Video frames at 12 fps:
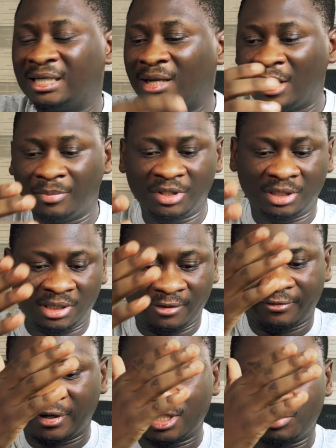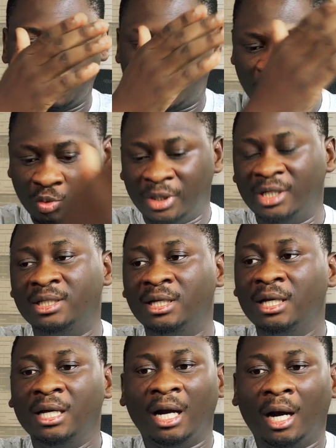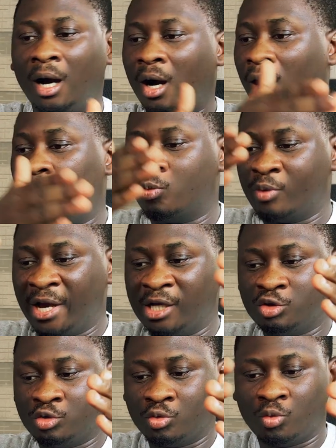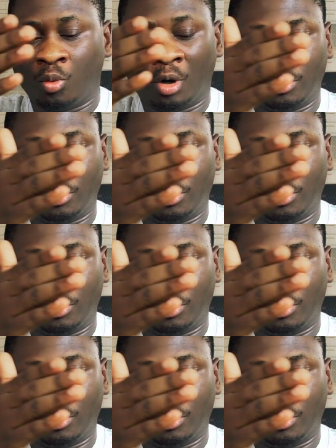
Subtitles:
and that might be the difference between where you